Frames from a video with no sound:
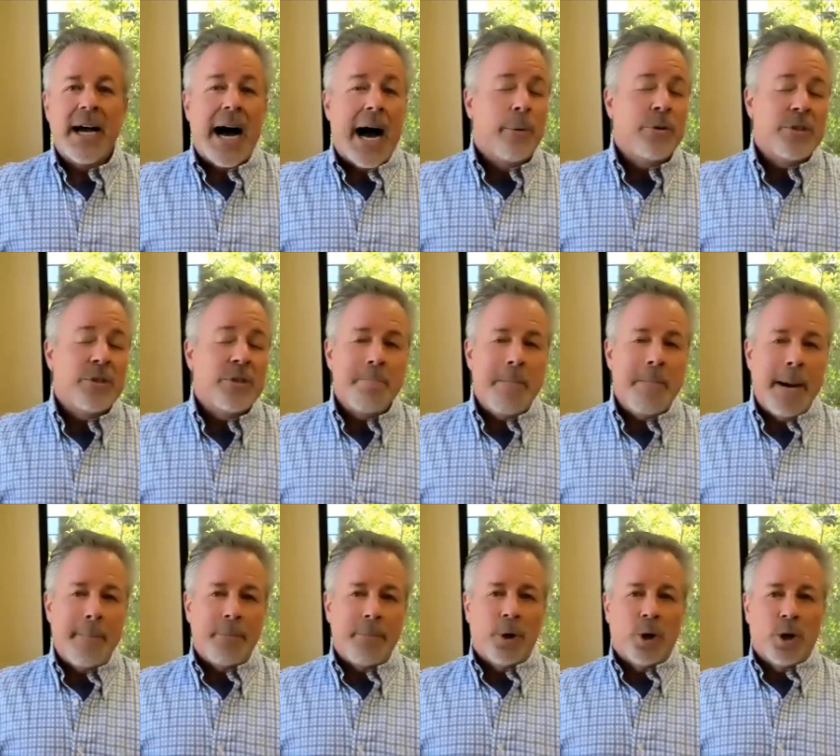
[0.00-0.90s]
I was a
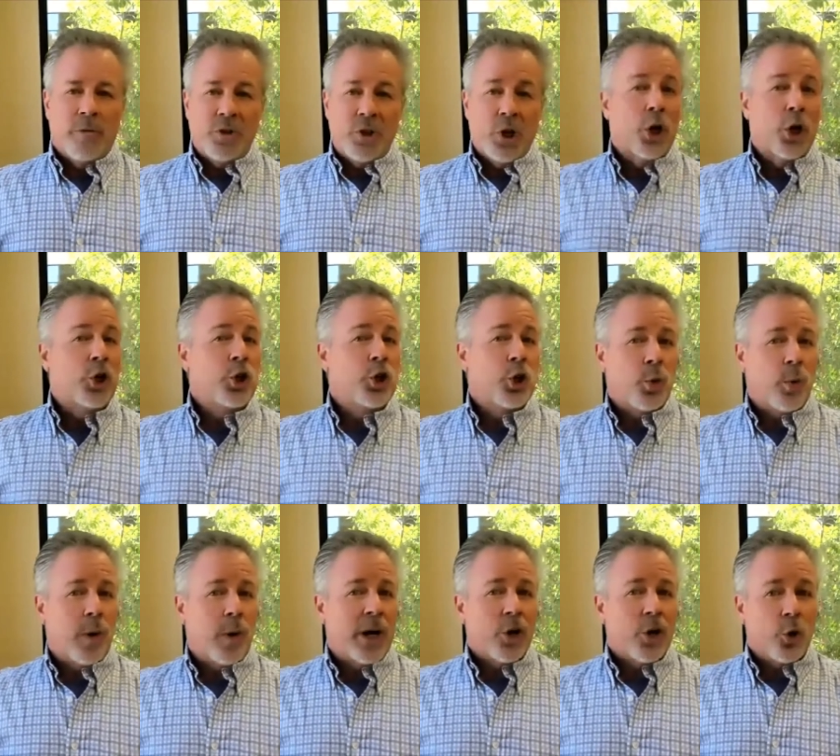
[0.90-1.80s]
member of an
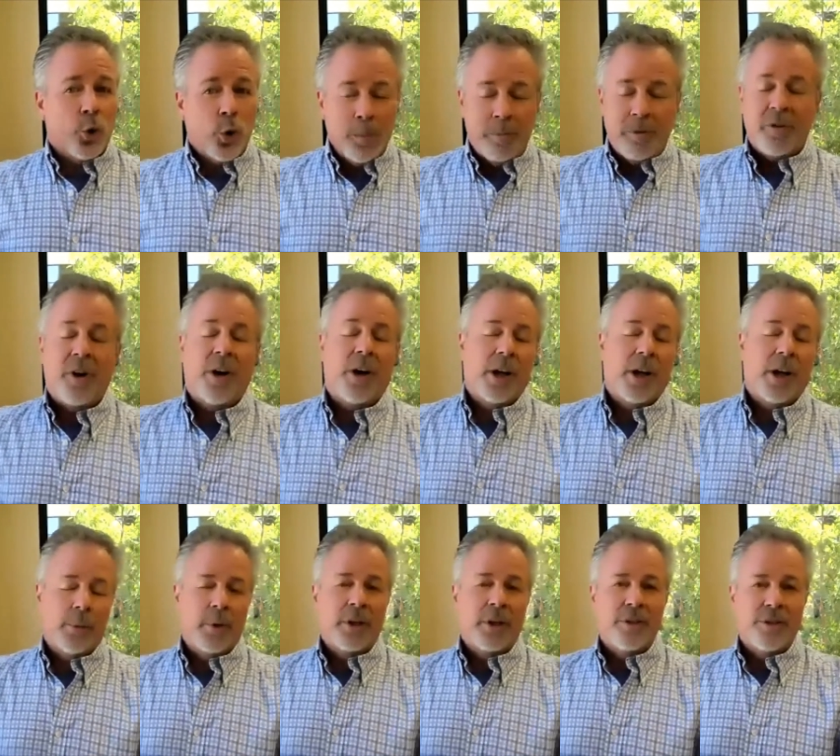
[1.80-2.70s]
underground group of
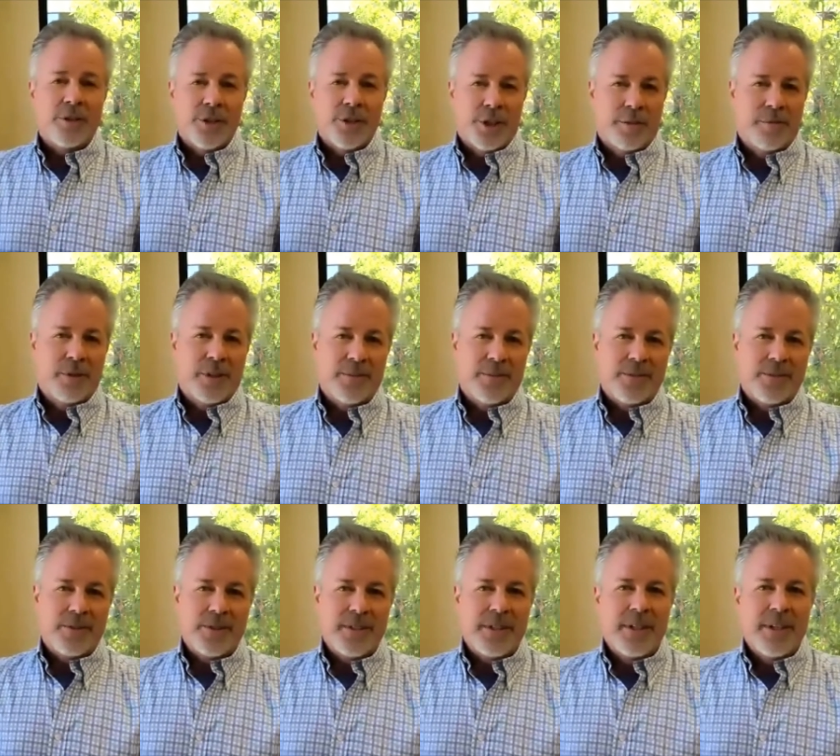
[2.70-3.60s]
Hollywood
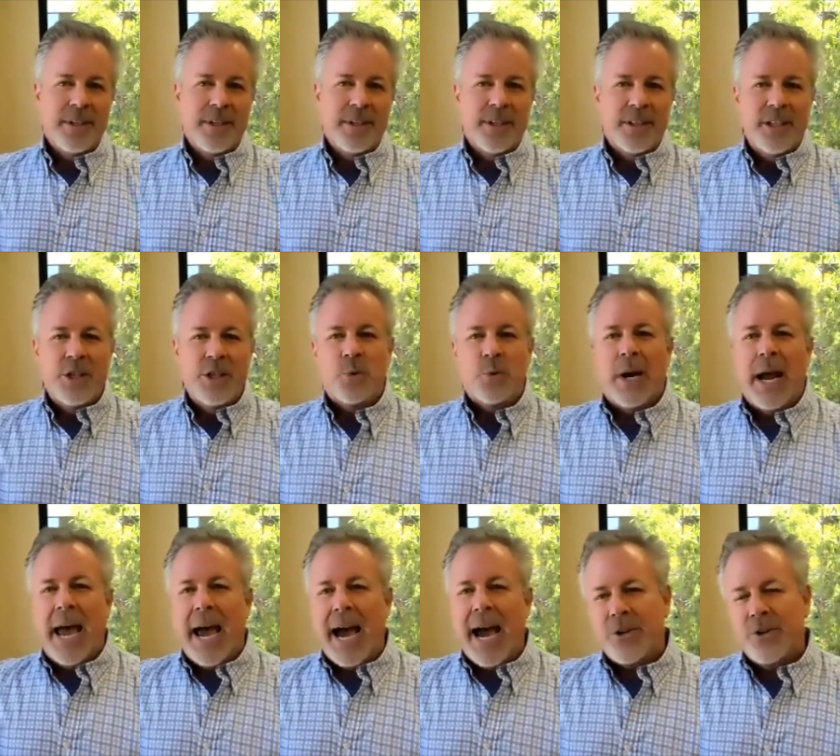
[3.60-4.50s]
conservatives. These were
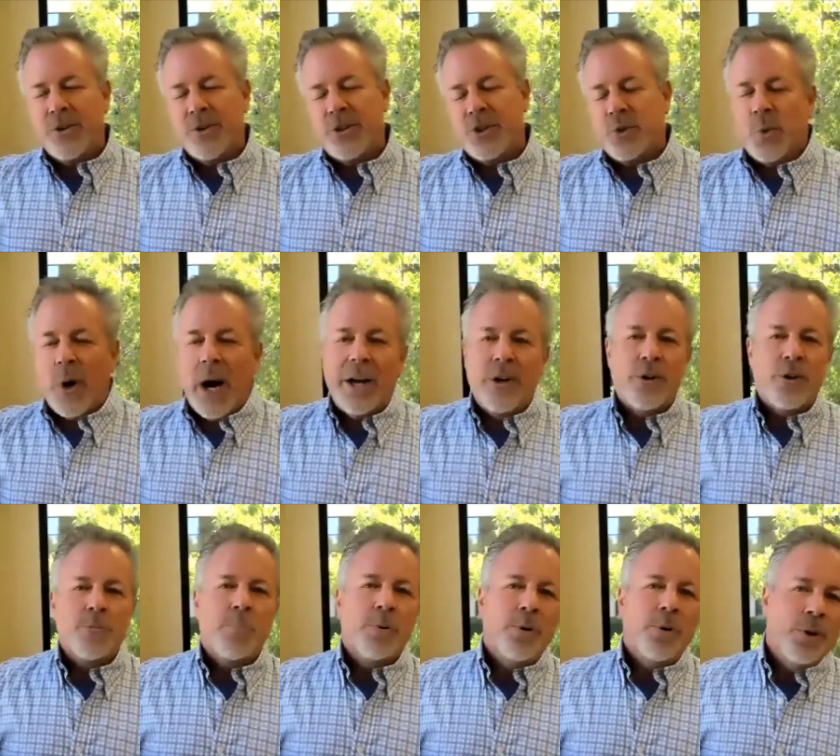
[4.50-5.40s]
actors,
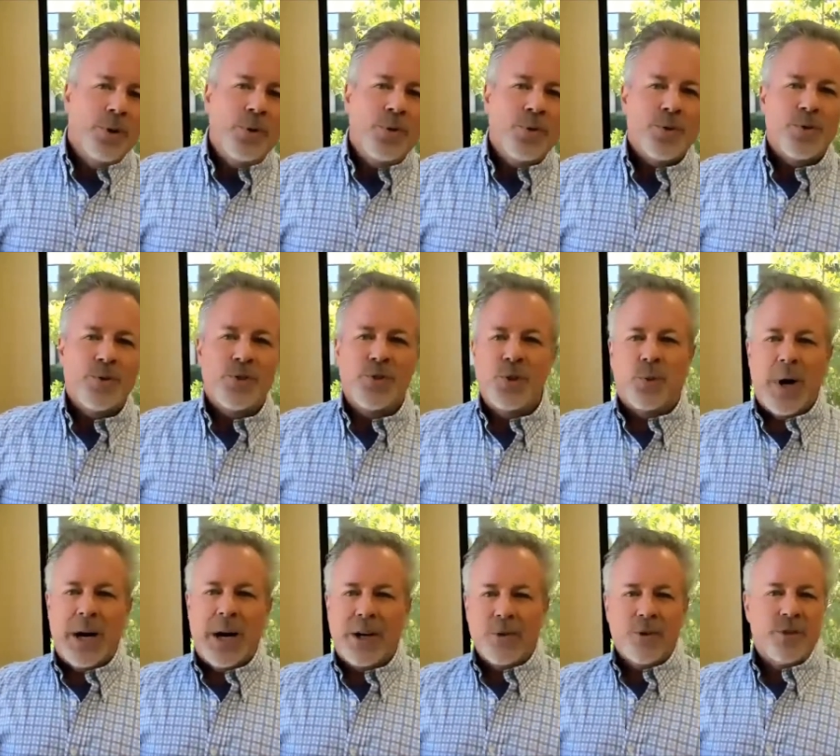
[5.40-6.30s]
writers, producers,
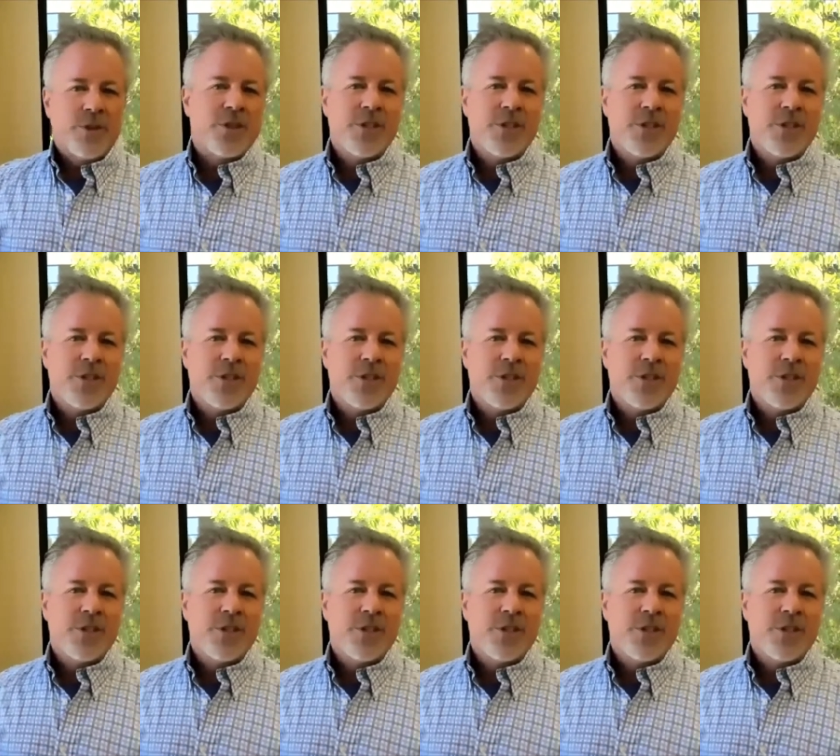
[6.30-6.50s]
directors,